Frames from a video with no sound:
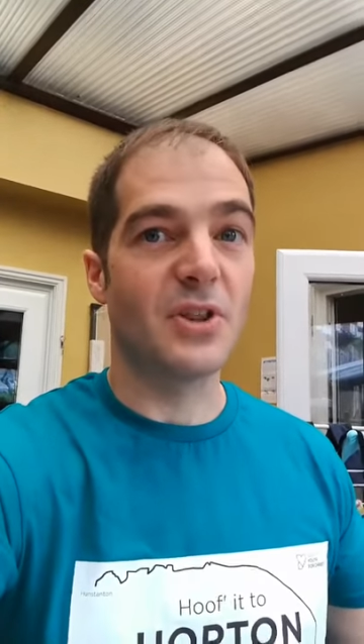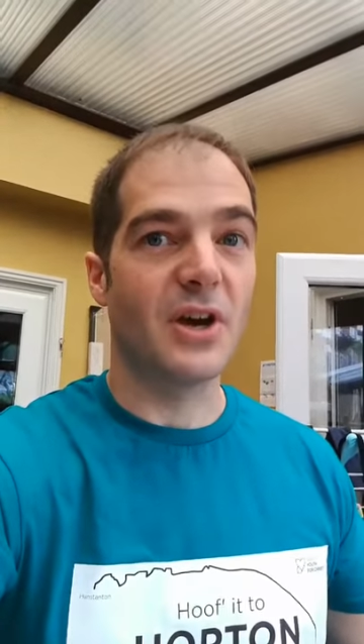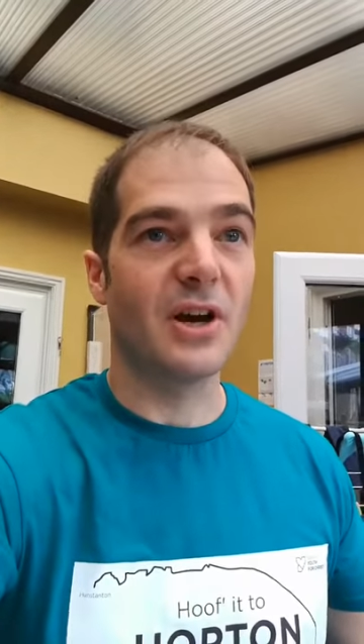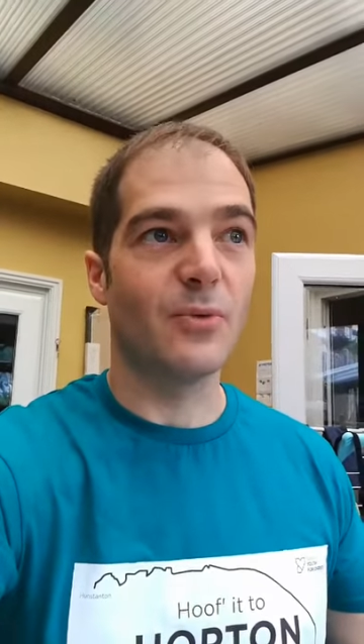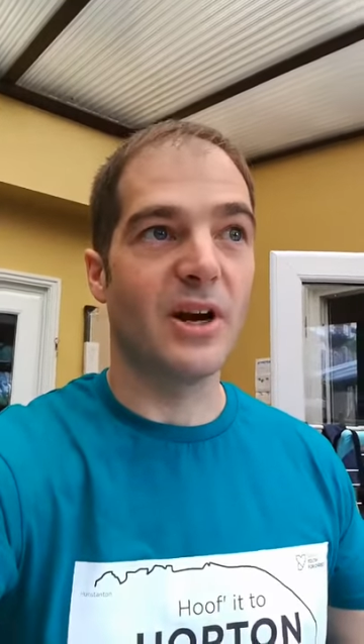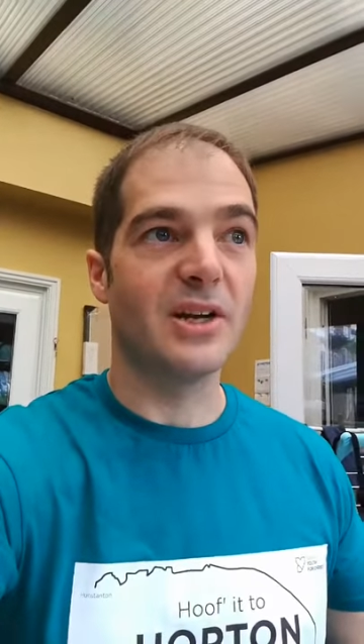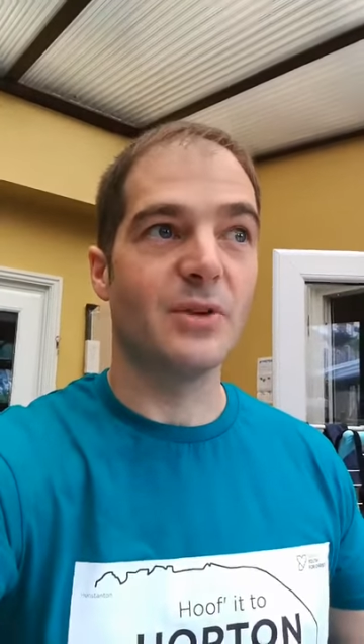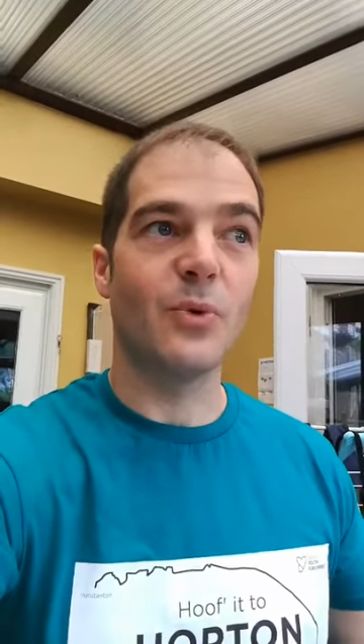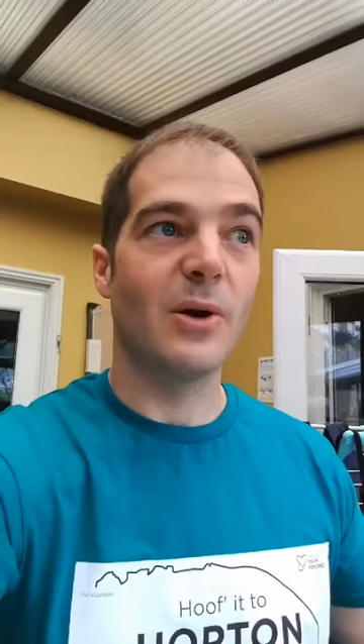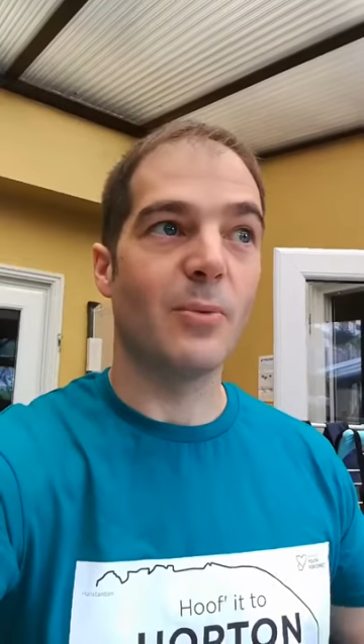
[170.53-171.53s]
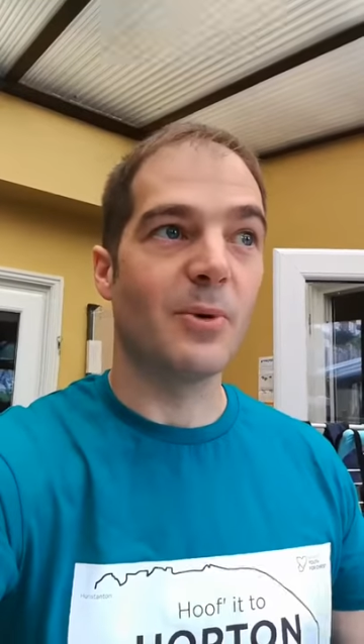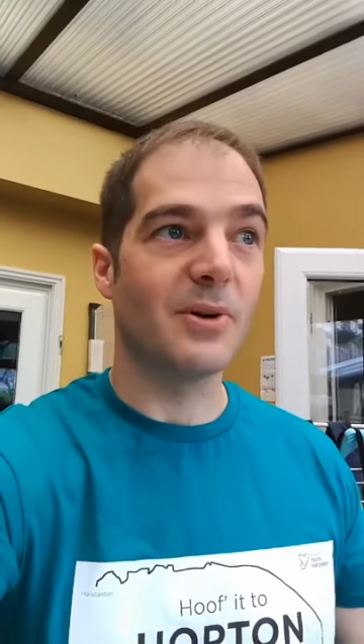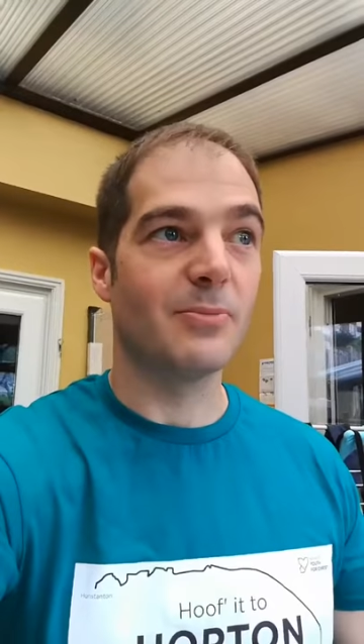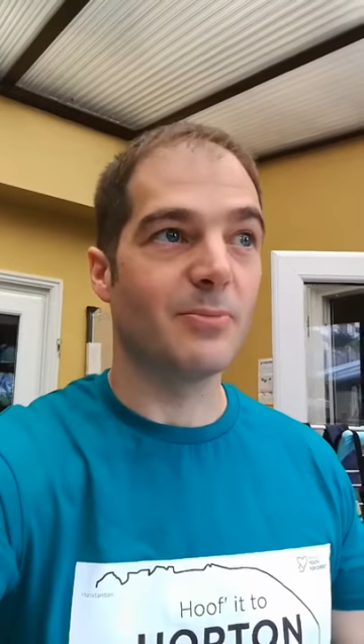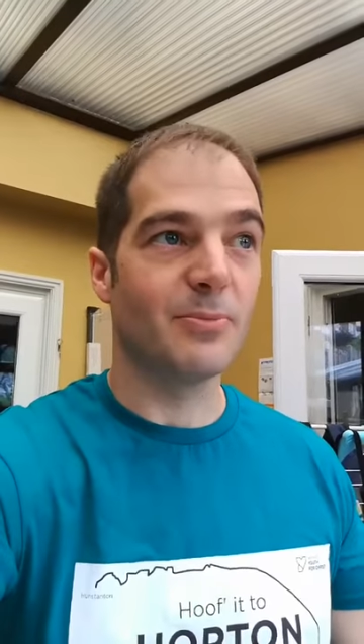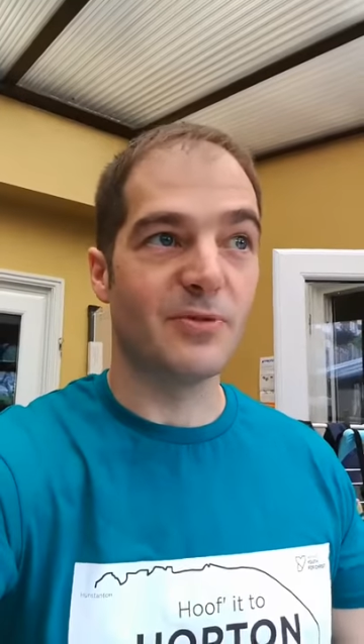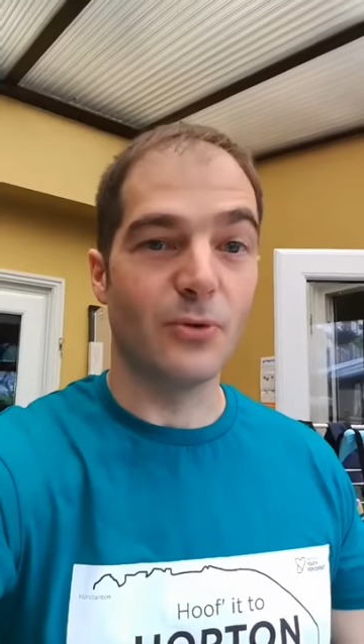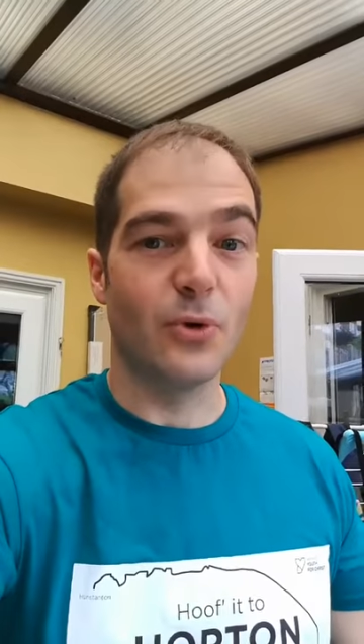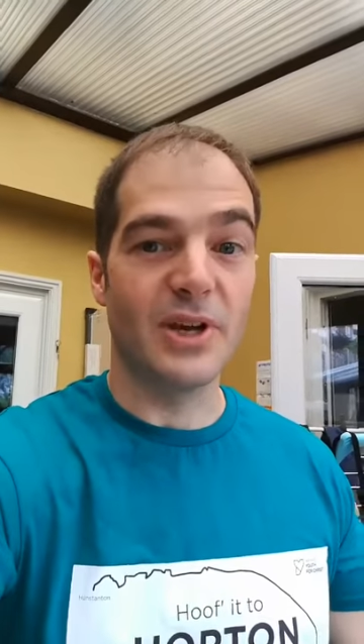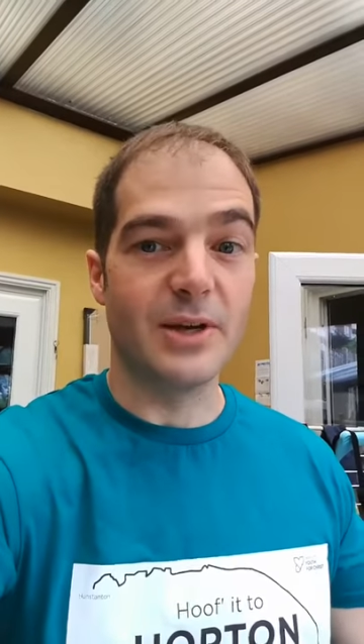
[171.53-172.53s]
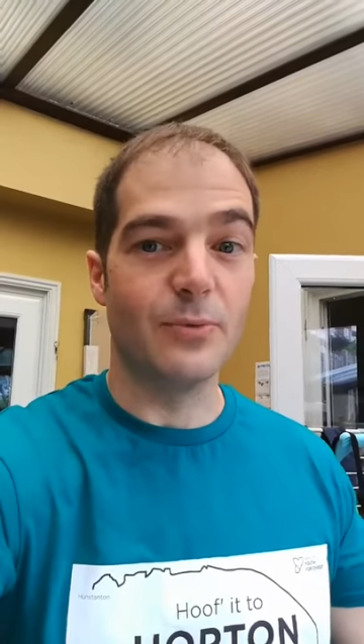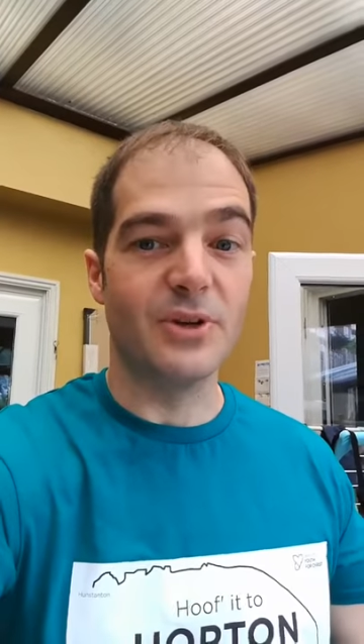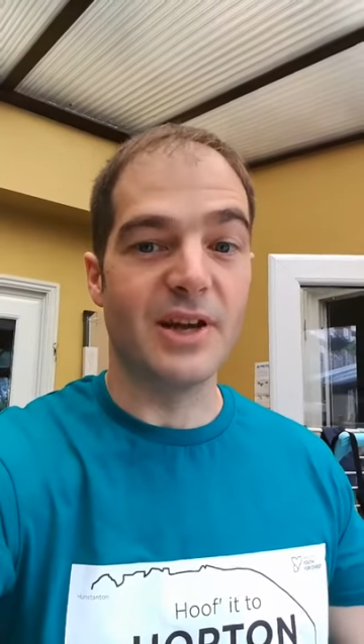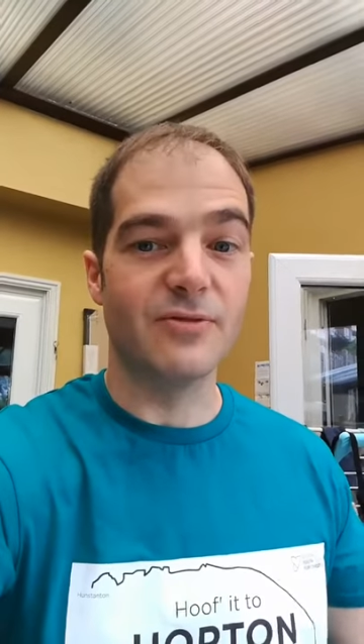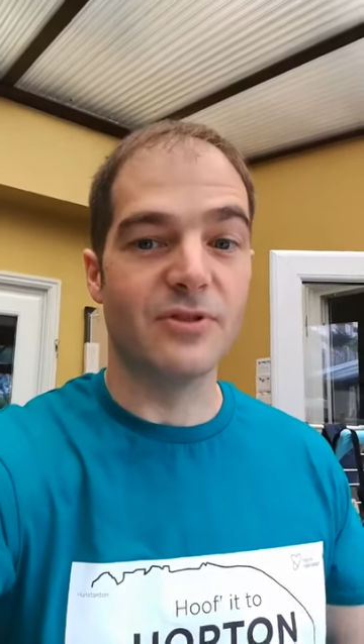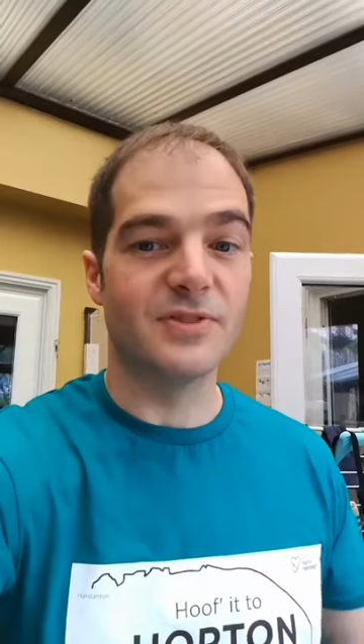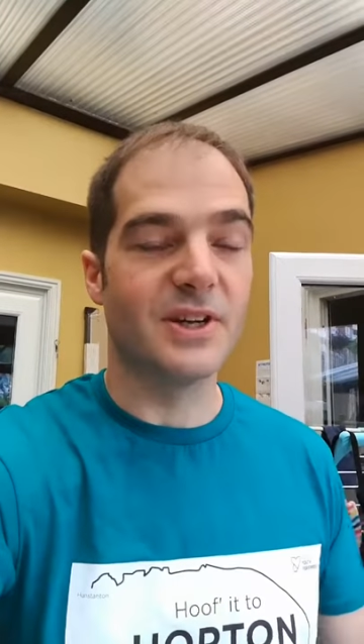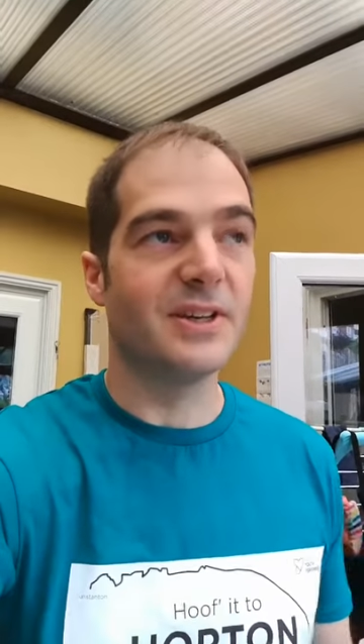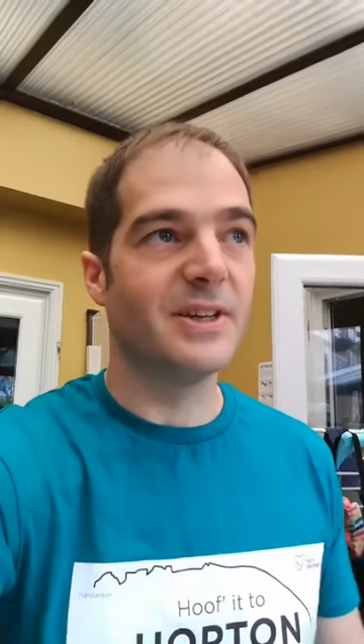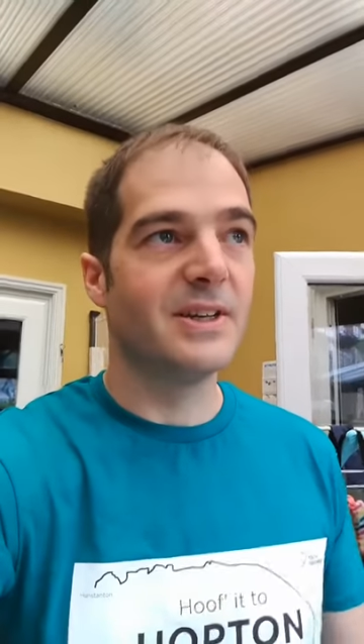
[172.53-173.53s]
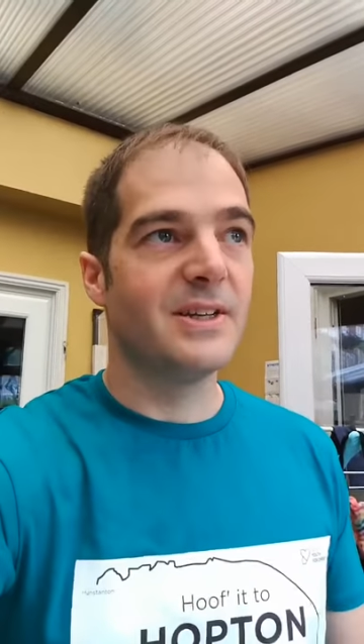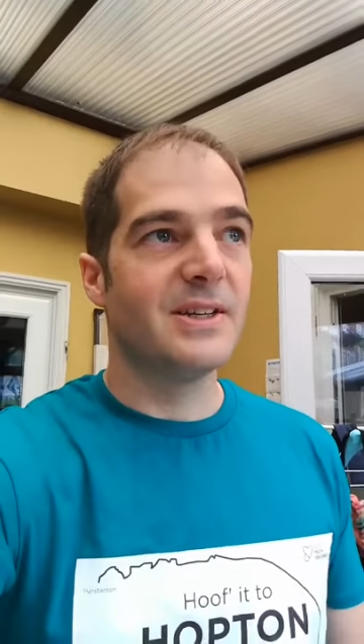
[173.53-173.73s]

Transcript: with her where before he would never have done.